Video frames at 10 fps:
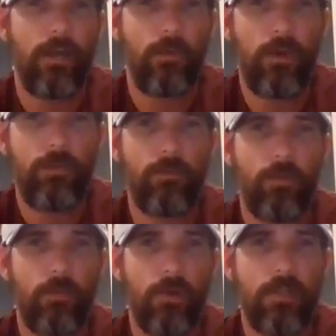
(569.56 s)
I wait
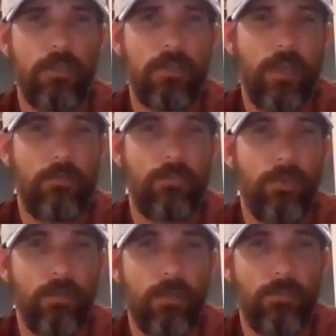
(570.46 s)
4 months. I
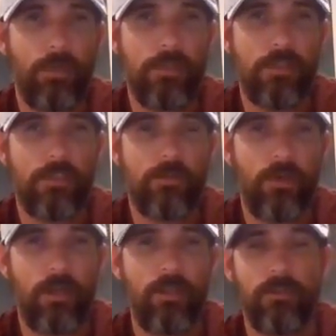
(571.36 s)
build the business
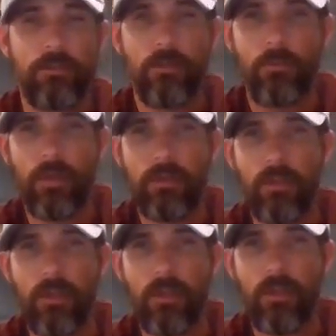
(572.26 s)
credit.
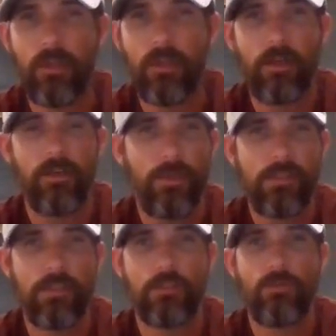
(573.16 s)
Month later,
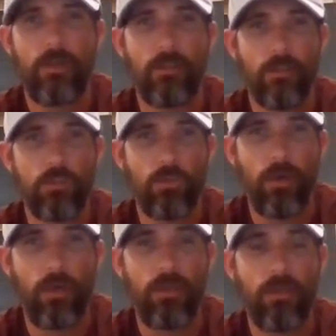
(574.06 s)
business credit
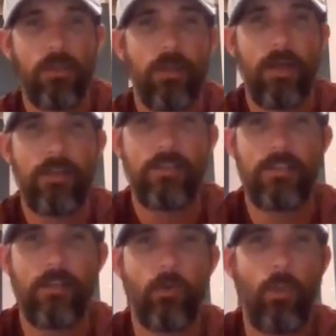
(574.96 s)
looks great. I
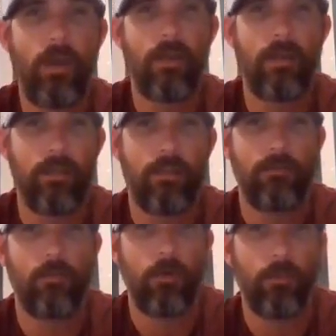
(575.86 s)
still wait another
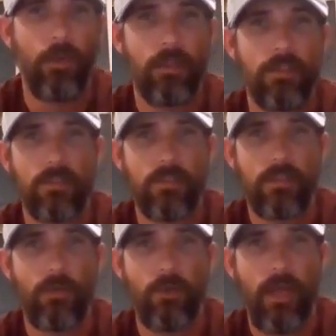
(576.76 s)
4 months
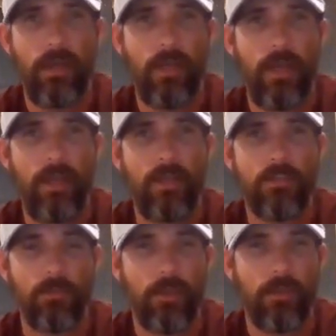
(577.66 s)
because I want to add
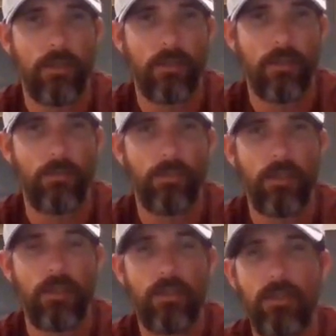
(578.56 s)
age to my young
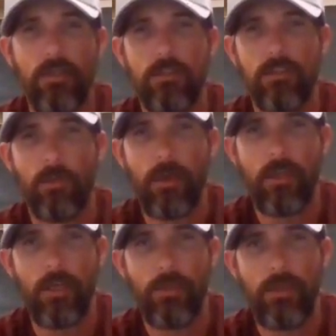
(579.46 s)
company. So when my
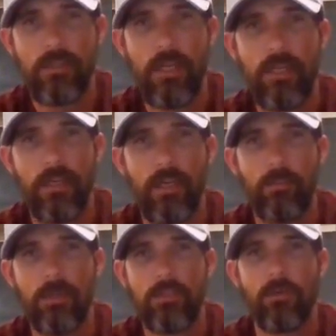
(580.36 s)
company's 8,
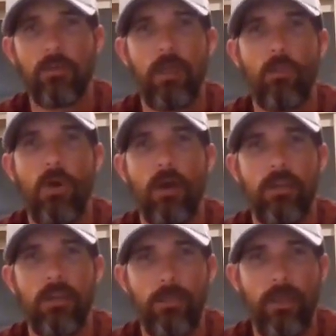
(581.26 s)
9 months old, I
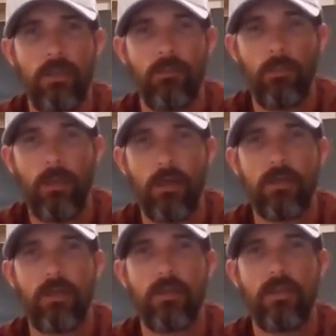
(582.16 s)
walk into Bank of
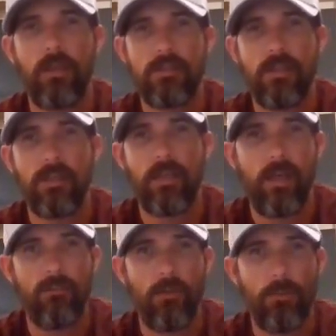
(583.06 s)
America. I say,
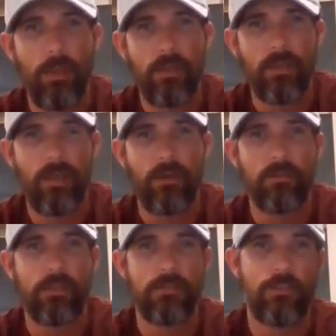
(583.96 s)
can I have a bank
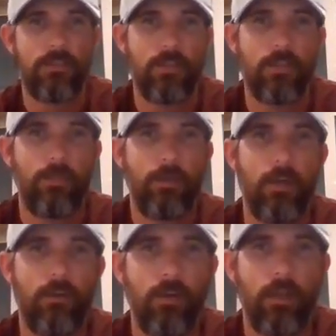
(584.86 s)
account? They say, sure, give me
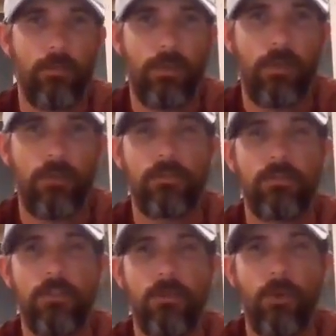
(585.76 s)
$100 bill.
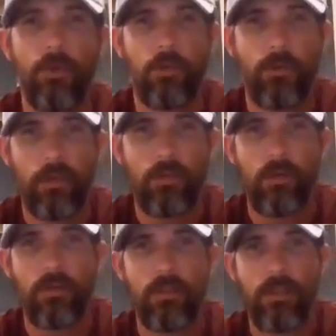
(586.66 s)
Do you want a credit
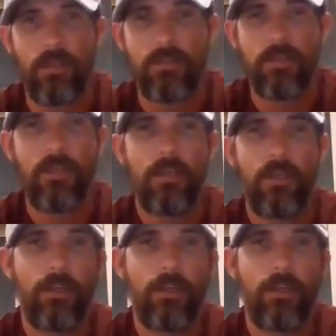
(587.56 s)
card? Yes.